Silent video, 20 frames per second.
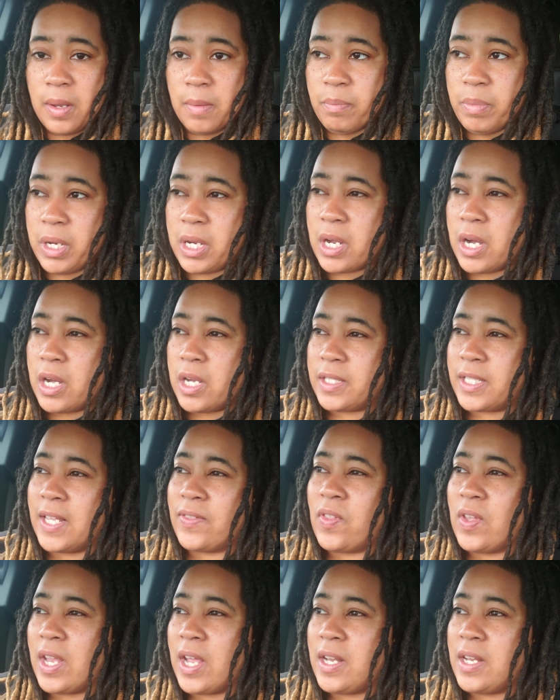because
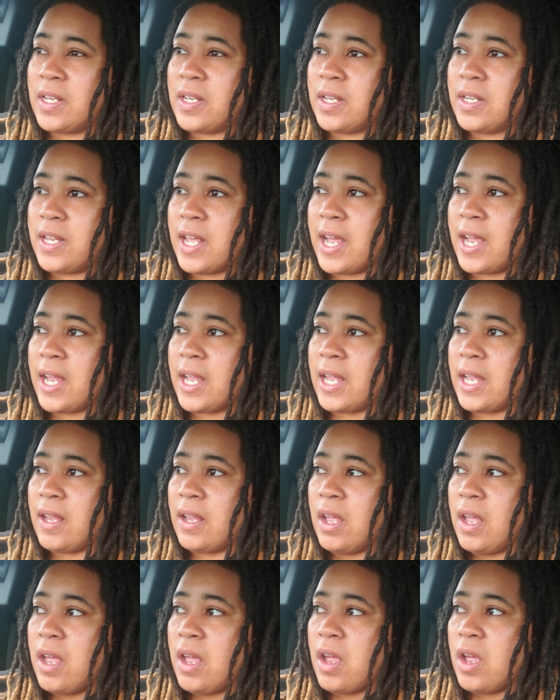at the end of the day,
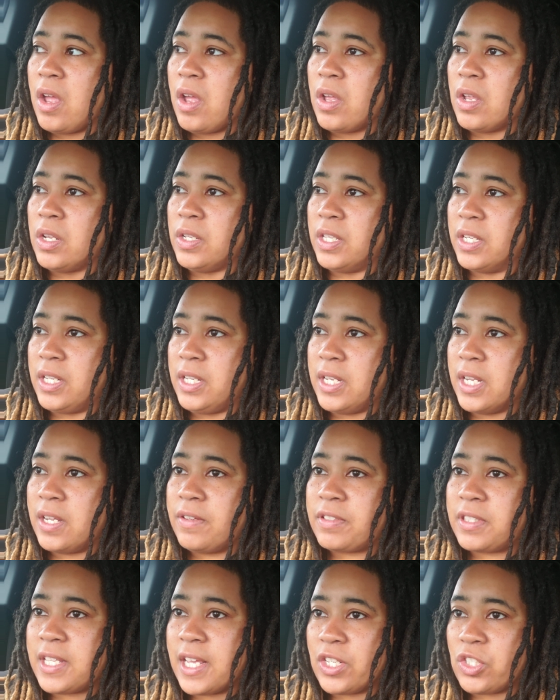the
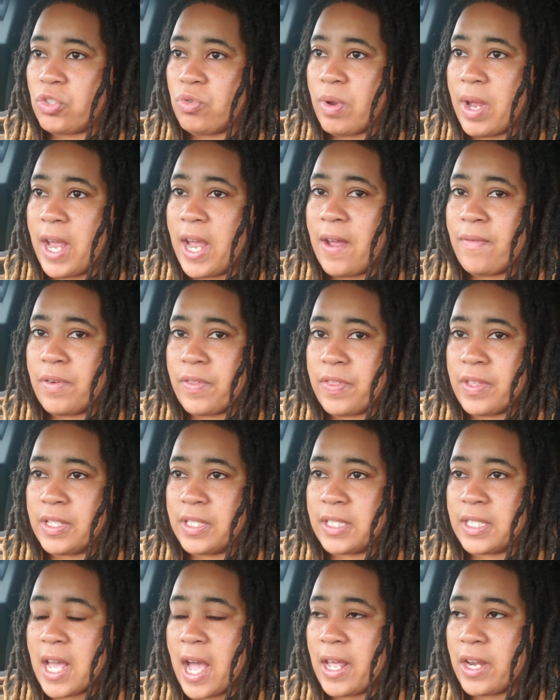gifts that you have within
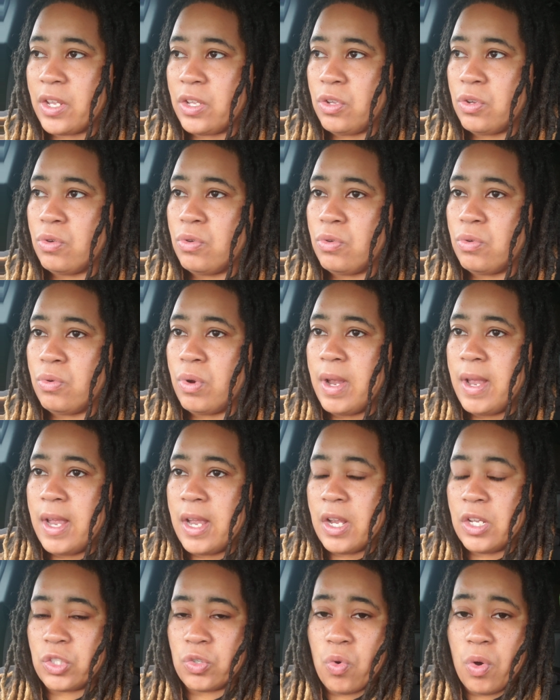inside of you
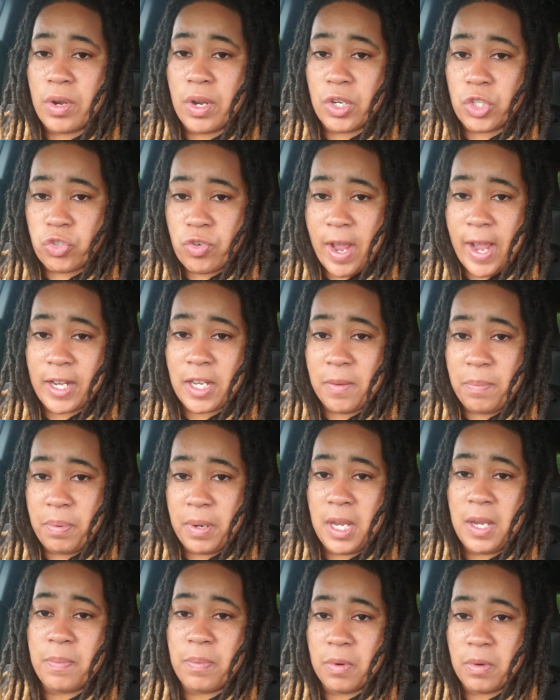is going to attract the
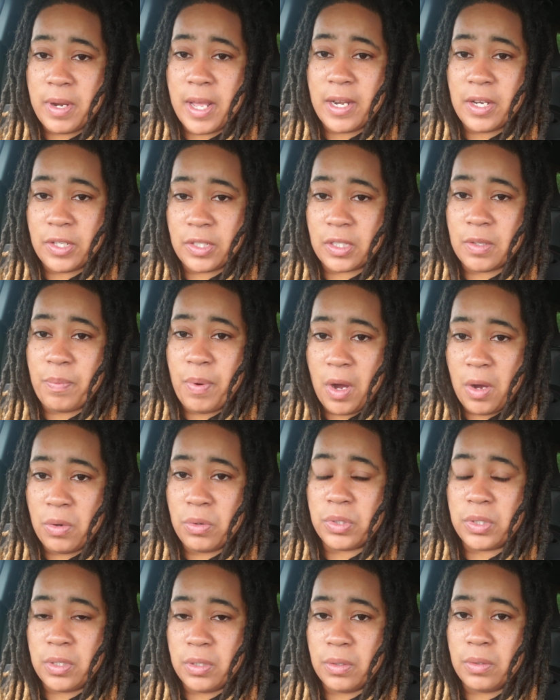people that it's
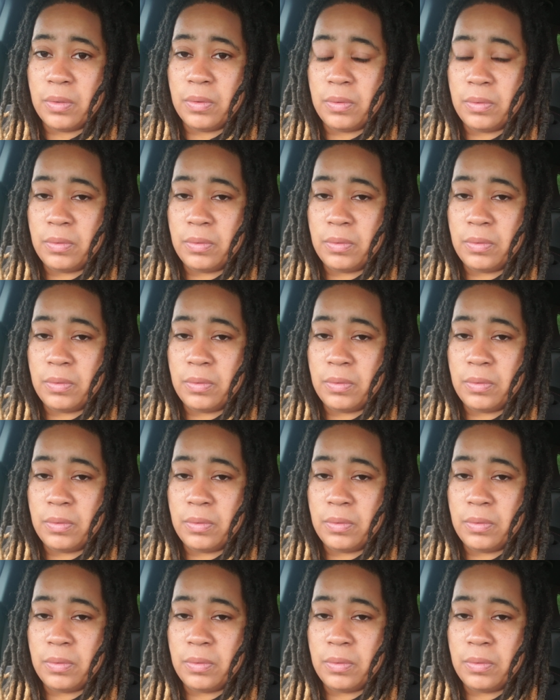supposed to.